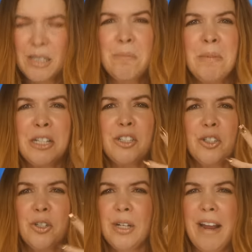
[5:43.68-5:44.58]
to
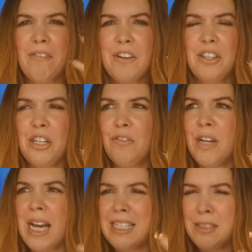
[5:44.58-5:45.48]
muster everything you've
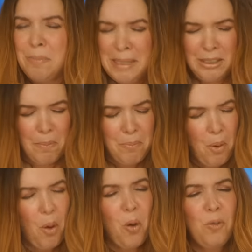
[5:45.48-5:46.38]
got is to mean to
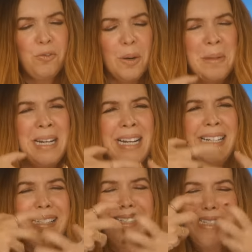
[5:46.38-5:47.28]
pull from
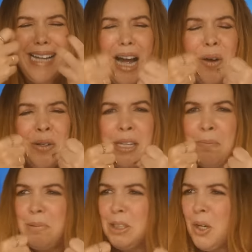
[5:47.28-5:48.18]
down deep
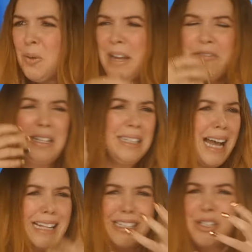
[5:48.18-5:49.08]
below every
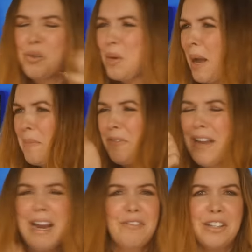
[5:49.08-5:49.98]
last scrap of
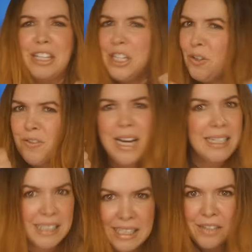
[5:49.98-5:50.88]
everything you've
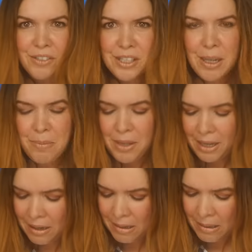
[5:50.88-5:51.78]
got to give to something.